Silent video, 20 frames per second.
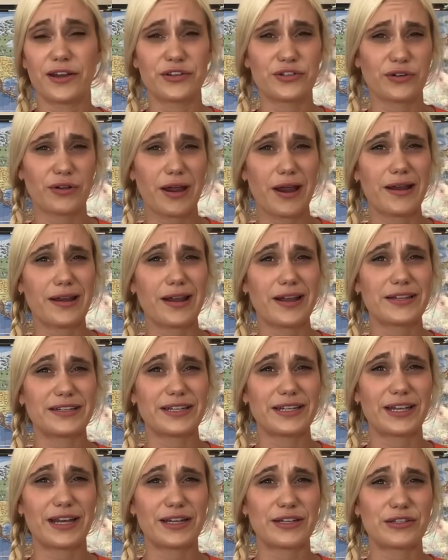I try not
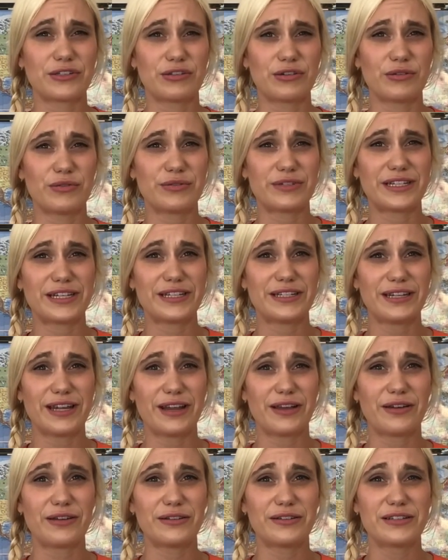to get too
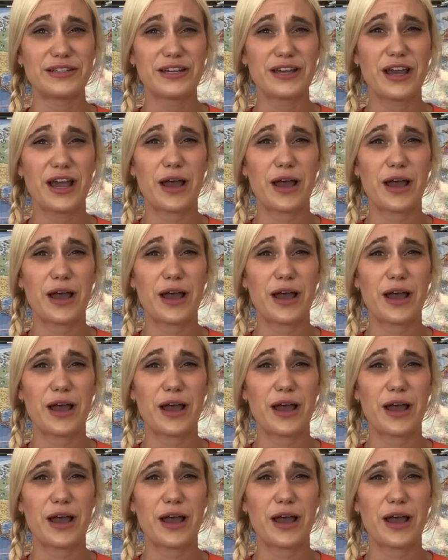detailed